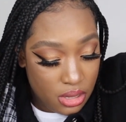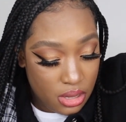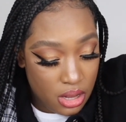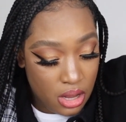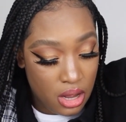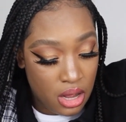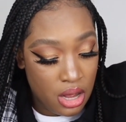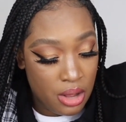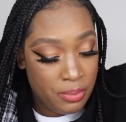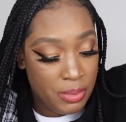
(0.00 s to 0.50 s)

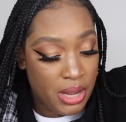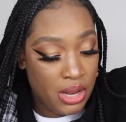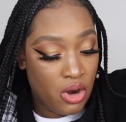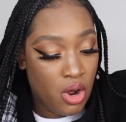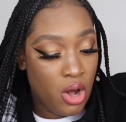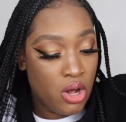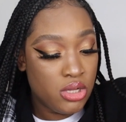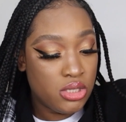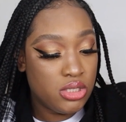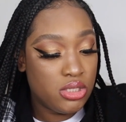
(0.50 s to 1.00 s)
And
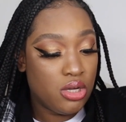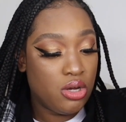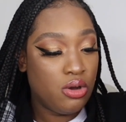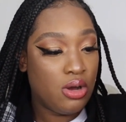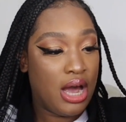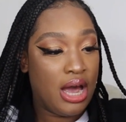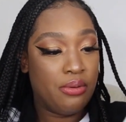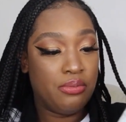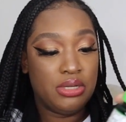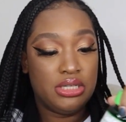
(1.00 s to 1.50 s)
also
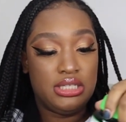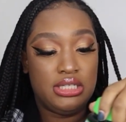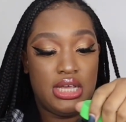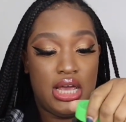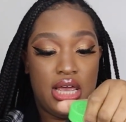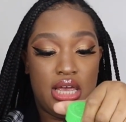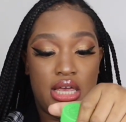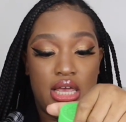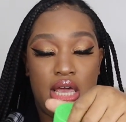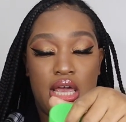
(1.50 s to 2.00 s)
I was
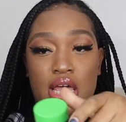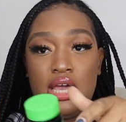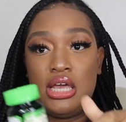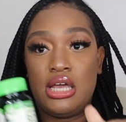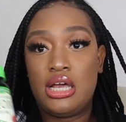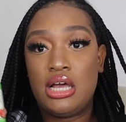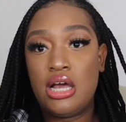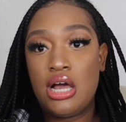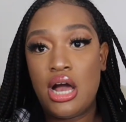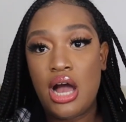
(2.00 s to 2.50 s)

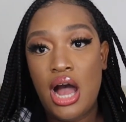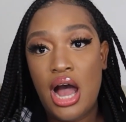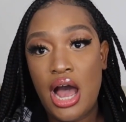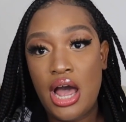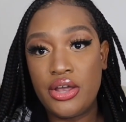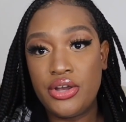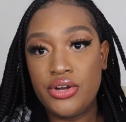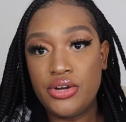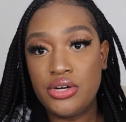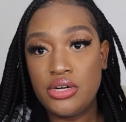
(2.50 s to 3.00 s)
taking
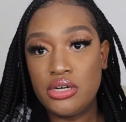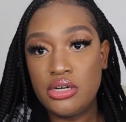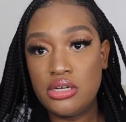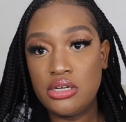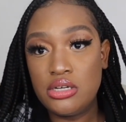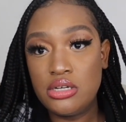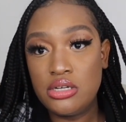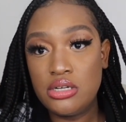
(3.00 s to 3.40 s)
iron.